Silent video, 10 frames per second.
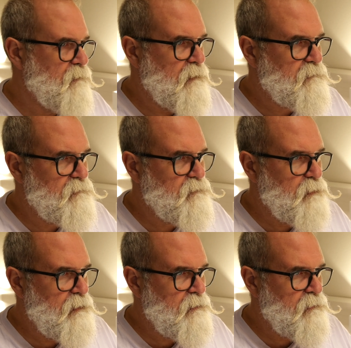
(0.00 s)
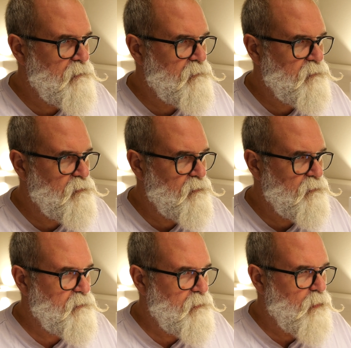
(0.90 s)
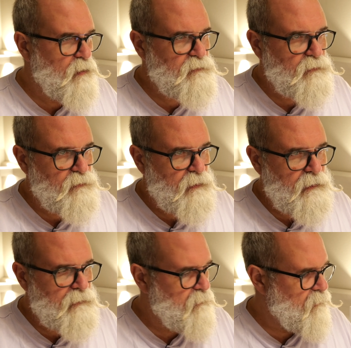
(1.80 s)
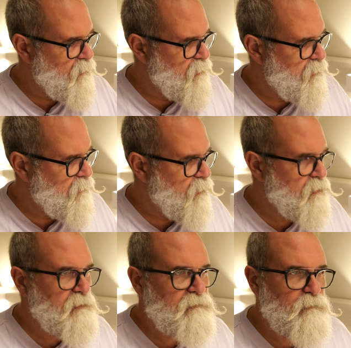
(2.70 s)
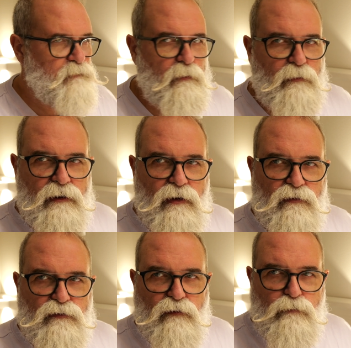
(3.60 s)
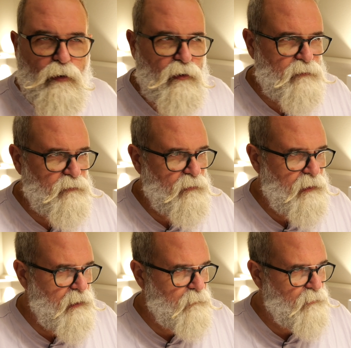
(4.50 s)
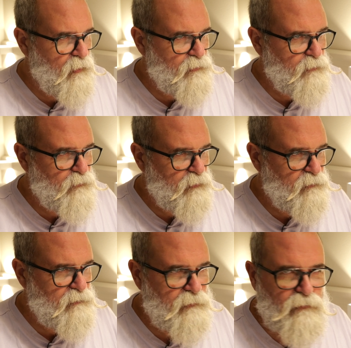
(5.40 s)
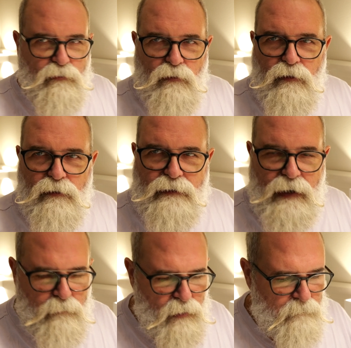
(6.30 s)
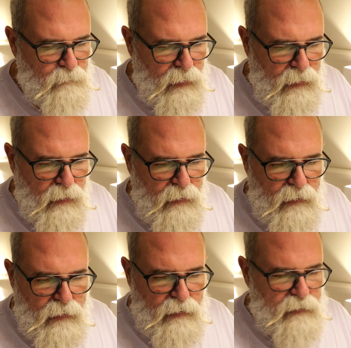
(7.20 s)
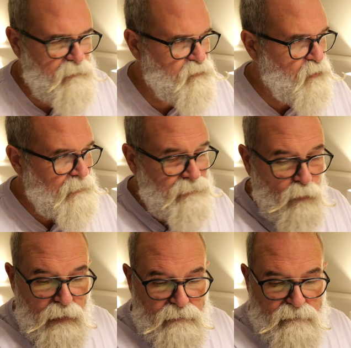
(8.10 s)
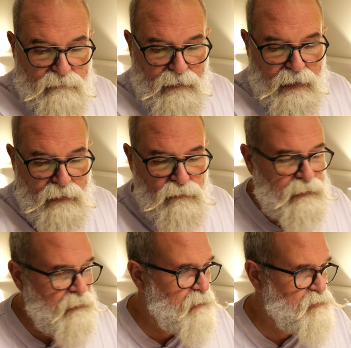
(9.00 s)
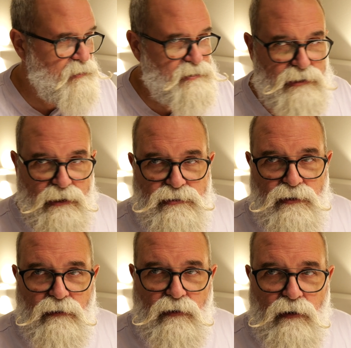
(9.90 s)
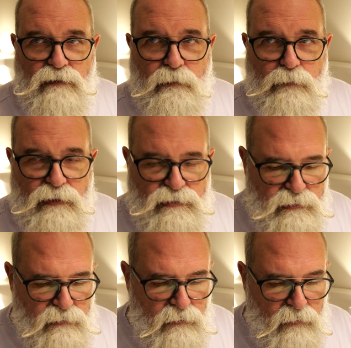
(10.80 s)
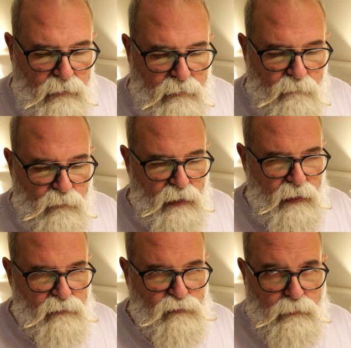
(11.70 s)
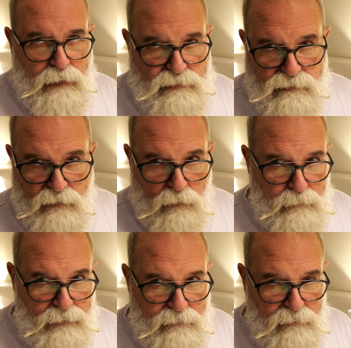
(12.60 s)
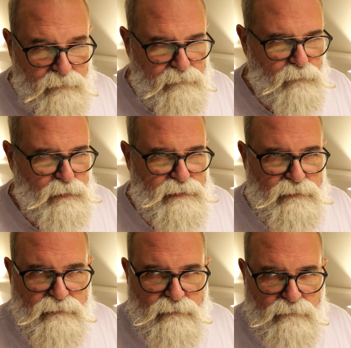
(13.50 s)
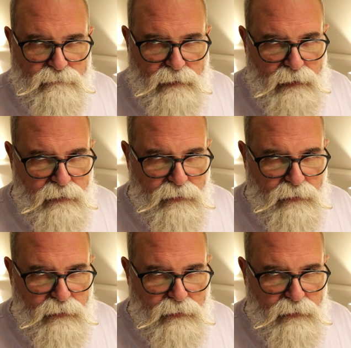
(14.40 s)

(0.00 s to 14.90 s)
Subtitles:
that is really nice to see what you're doing, or oriented properly a softbox, or help autofocusing your camera. It's 20 watts, and you can actually change the color temperature to match the ambient light, which is really